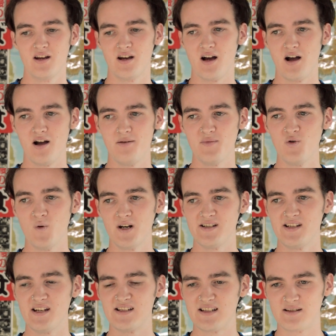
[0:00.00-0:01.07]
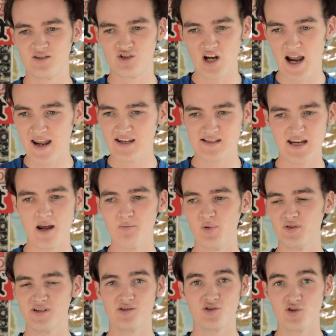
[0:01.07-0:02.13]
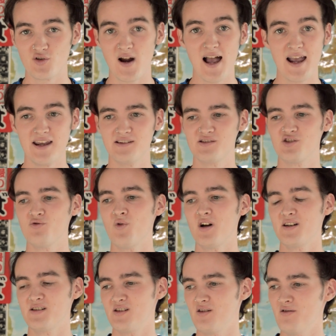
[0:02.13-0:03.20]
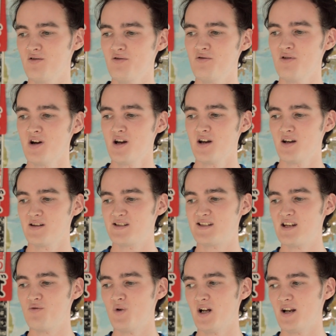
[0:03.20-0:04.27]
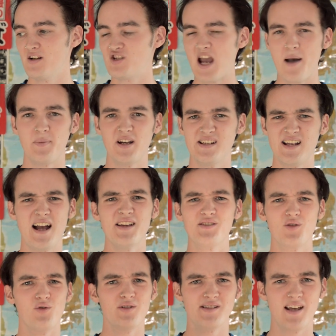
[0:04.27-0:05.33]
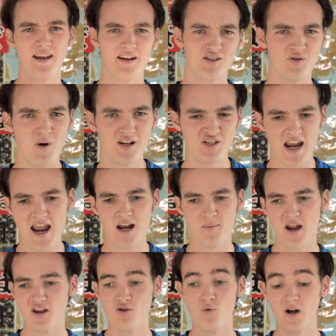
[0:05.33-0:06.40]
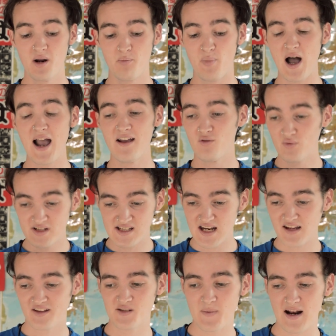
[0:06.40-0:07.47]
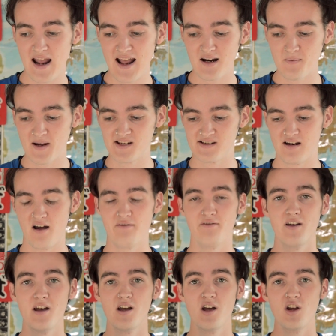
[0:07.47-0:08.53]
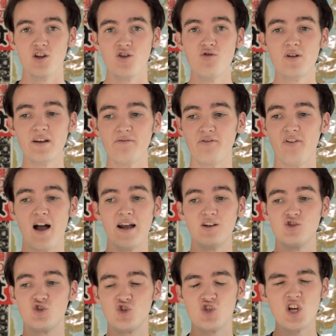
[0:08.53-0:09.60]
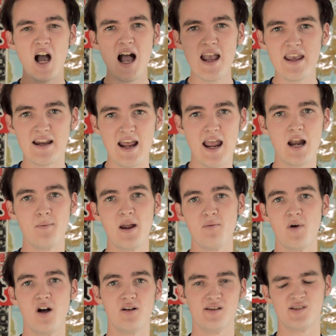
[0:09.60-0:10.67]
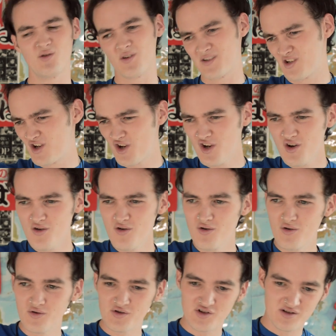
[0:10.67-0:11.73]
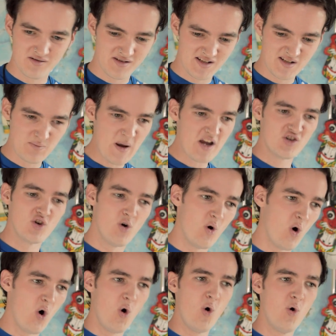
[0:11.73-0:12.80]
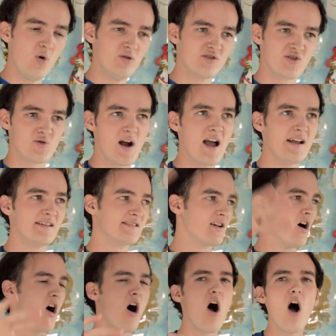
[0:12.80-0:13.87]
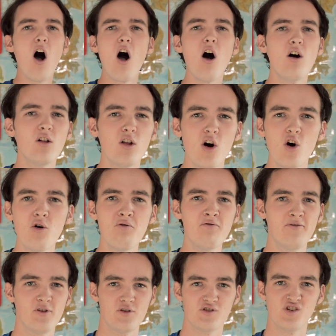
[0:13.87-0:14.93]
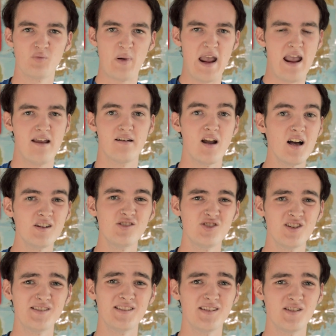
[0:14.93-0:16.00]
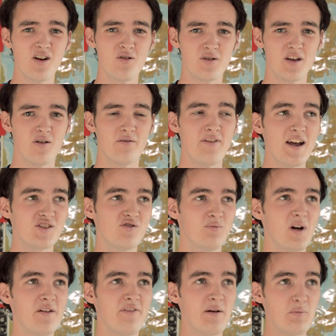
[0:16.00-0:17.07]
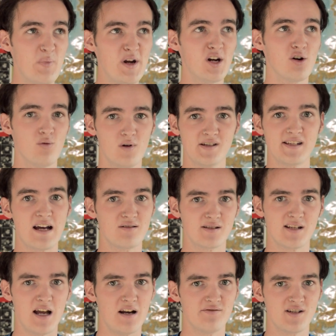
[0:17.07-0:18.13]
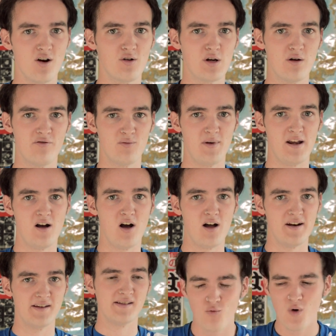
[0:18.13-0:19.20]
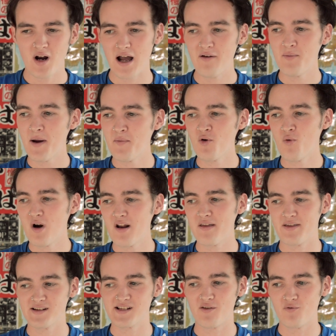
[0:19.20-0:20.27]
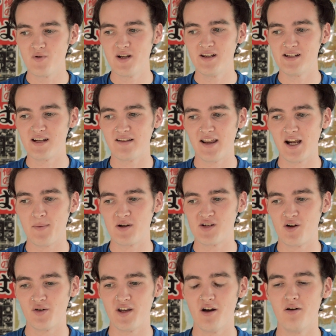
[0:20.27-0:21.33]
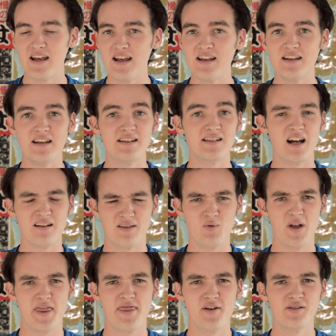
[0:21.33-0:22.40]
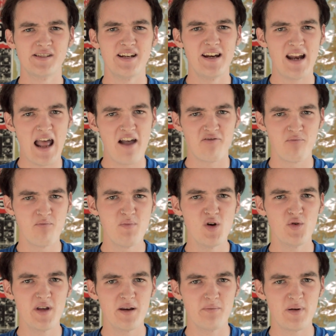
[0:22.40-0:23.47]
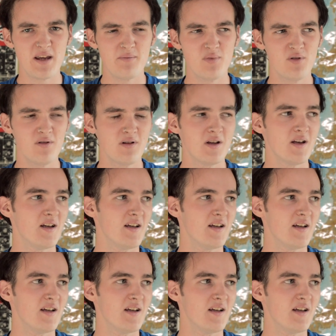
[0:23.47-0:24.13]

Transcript: You want to see giant temples and shrines. You want to see what a Japanese high school is like because you watch anime. You want to buy a ridiculous amount of anime stuff. You can find giant anime manga stores, huge, special old shrines all over Japan, not just in Tokyo. In fact, you'll probably find bigger ones outside of Tokyo, for being honest. I remember one of the things I really didn't like about Tokyo. It's got, 13.5 million people